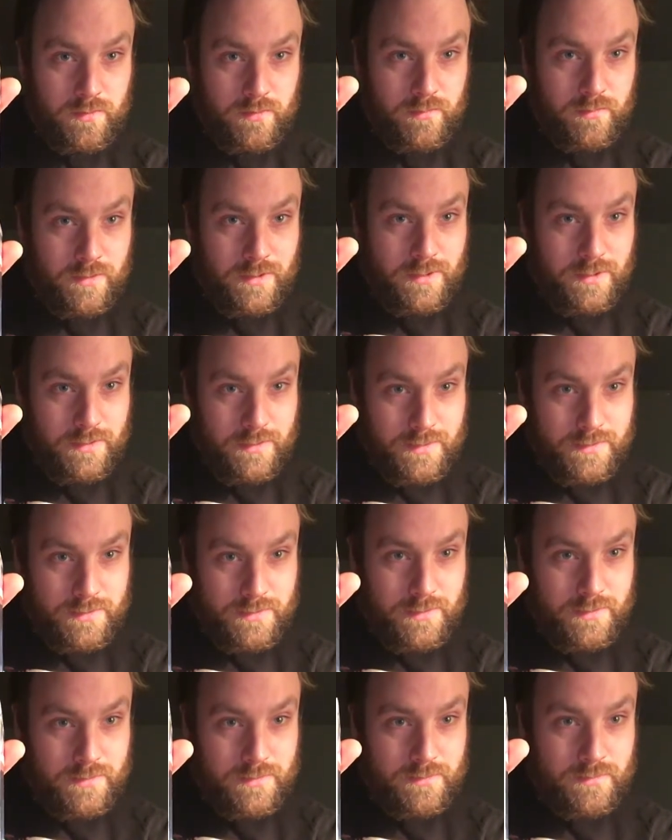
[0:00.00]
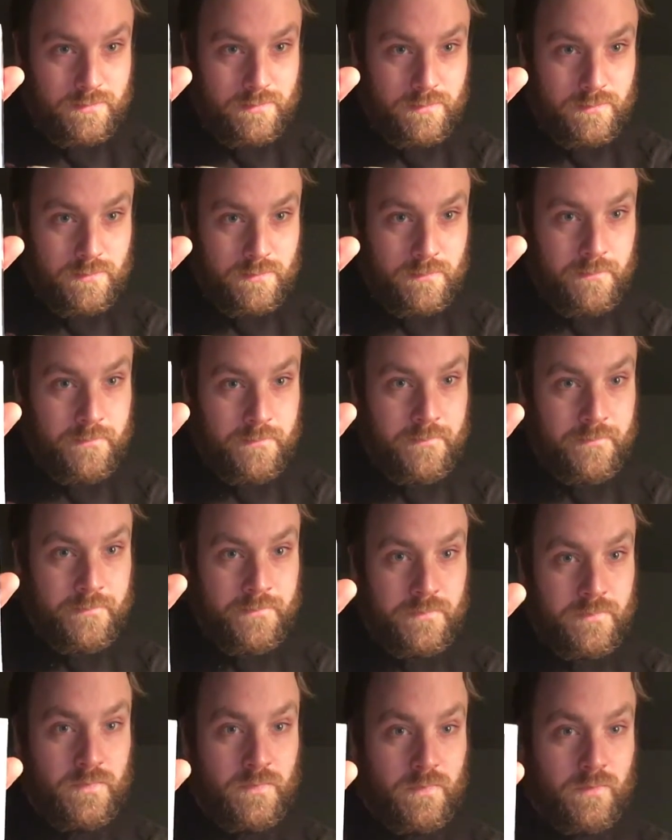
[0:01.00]
Wow, that's awesome.
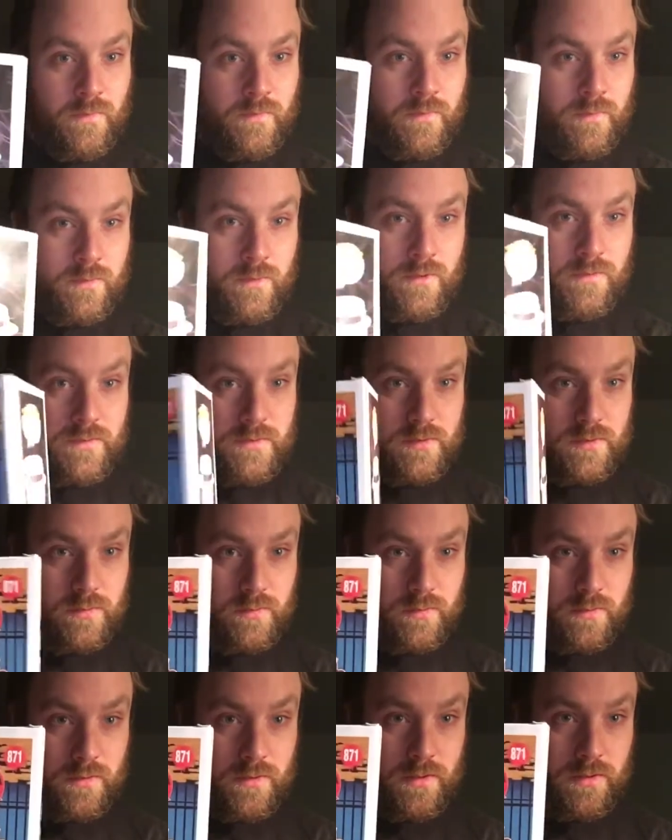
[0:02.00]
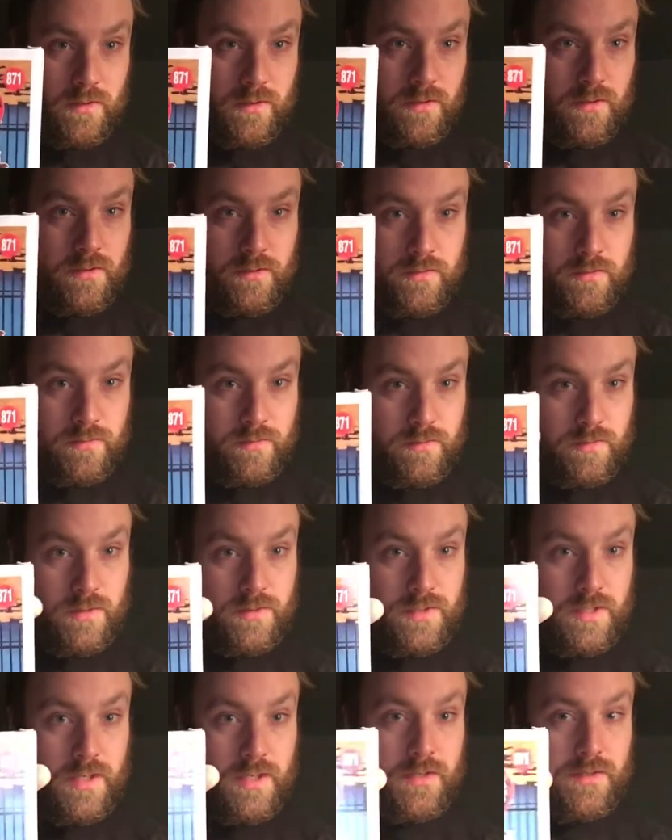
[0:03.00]
Love his little, uh, his
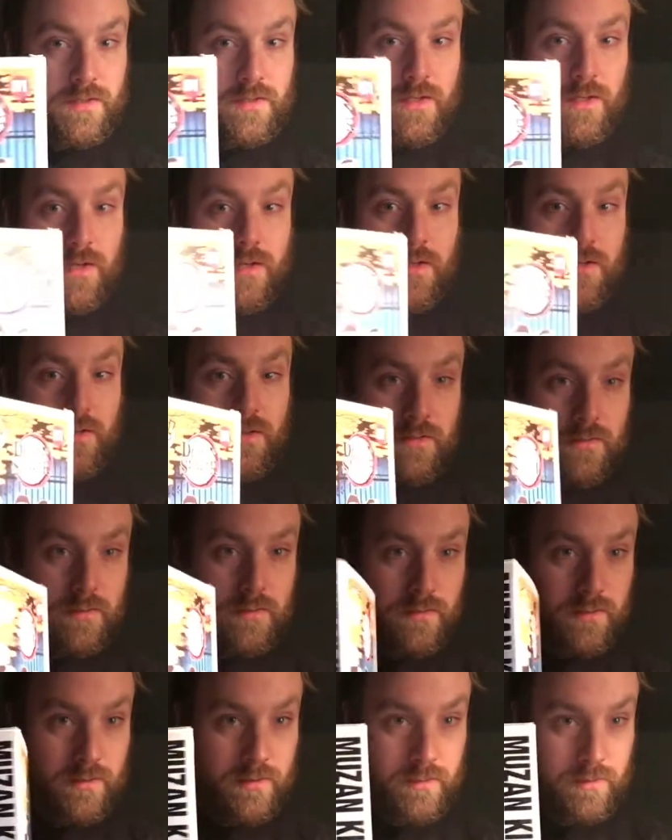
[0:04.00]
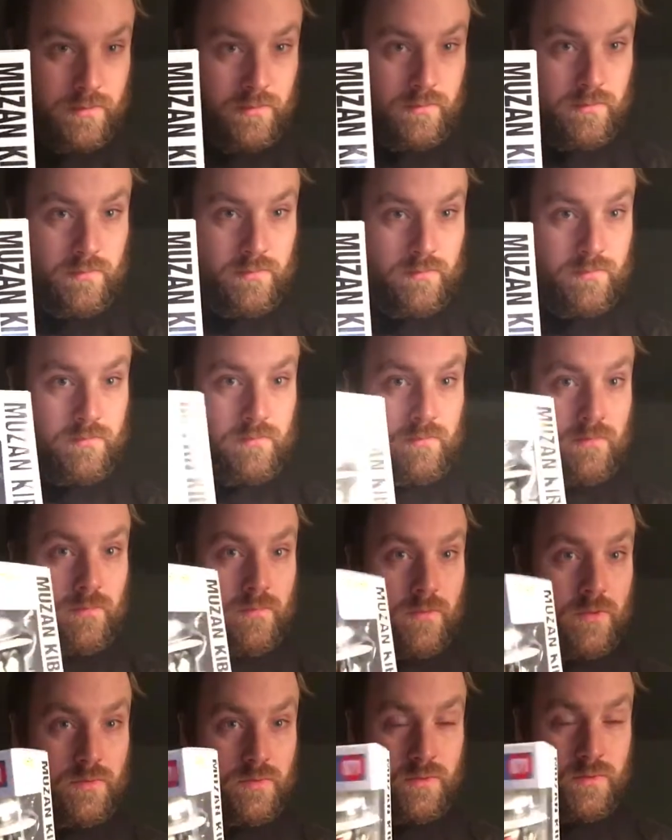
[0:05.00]
hat he's got on.
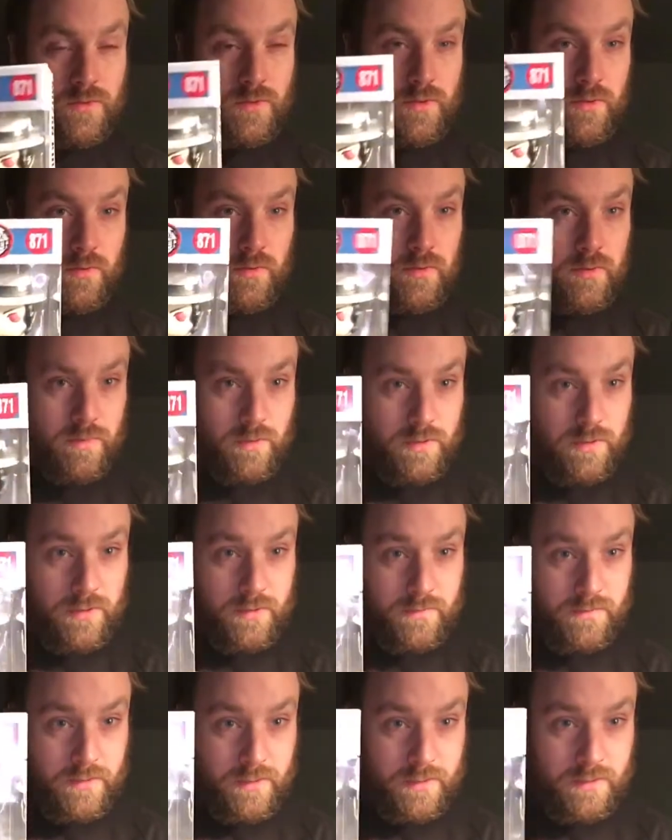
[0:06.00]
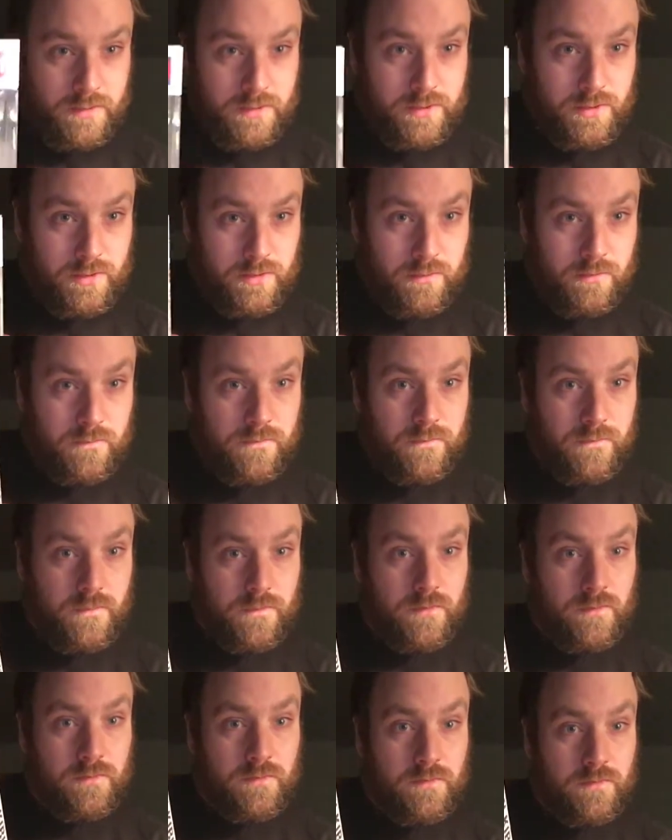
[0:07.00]
This was the only one left on the shelf,
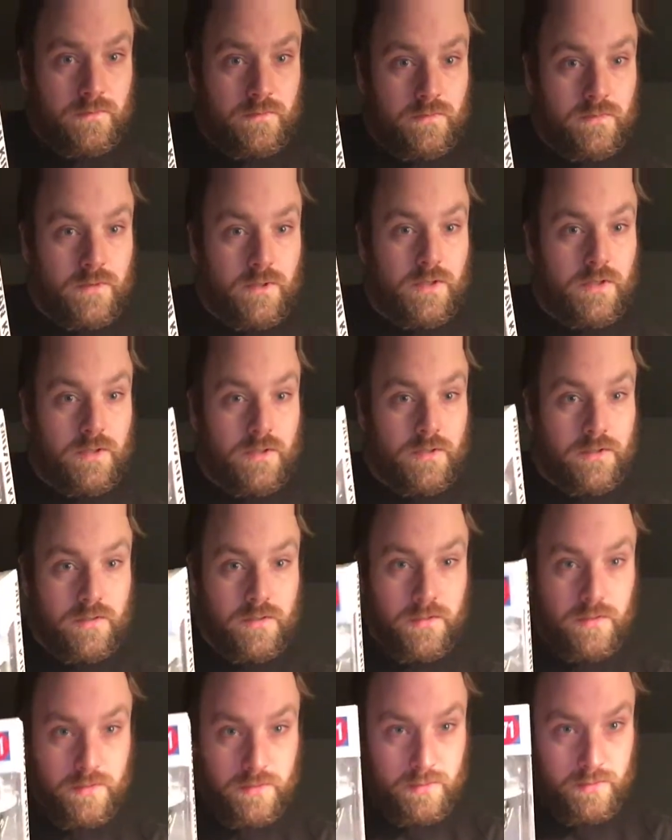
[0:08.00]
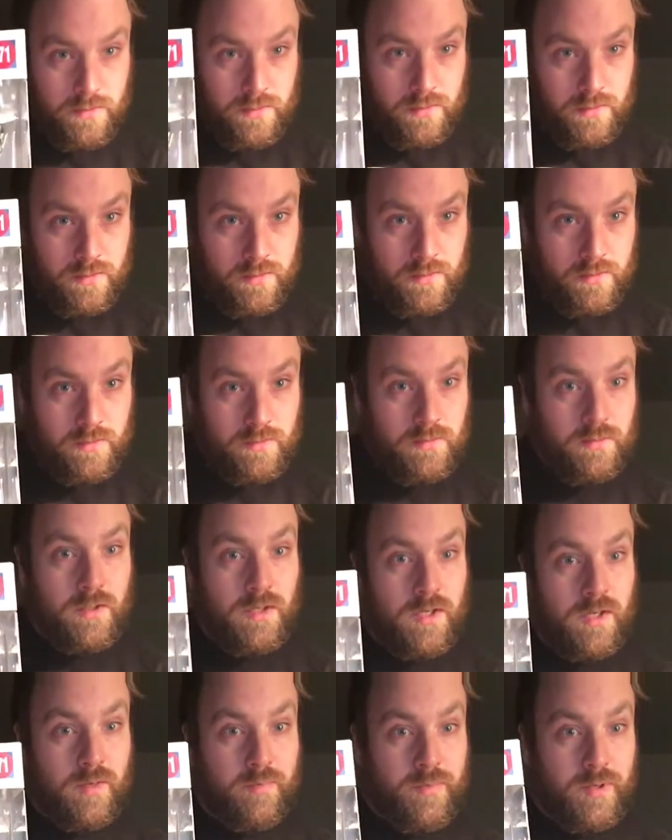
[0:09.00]
and
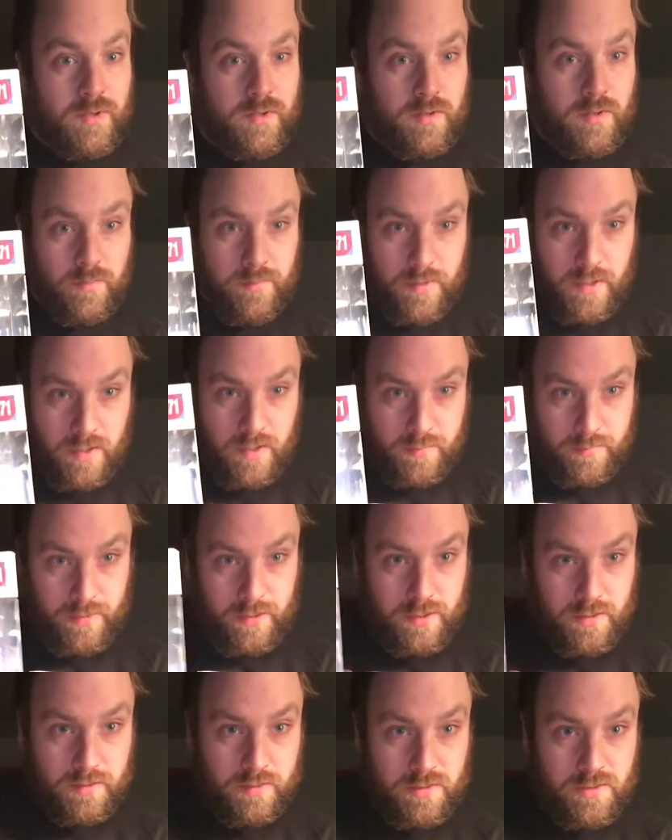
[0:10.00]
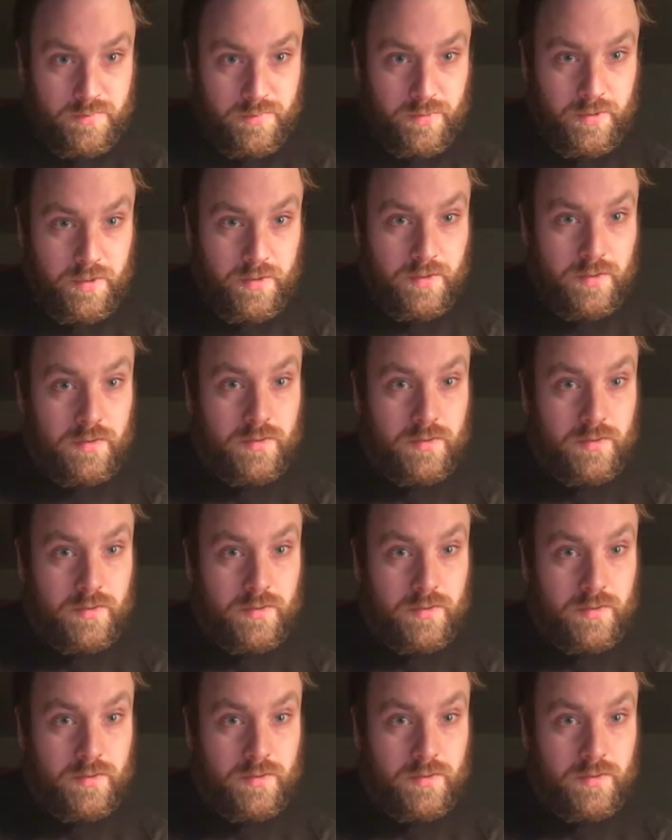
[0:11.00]
I picked it up on my lunch break.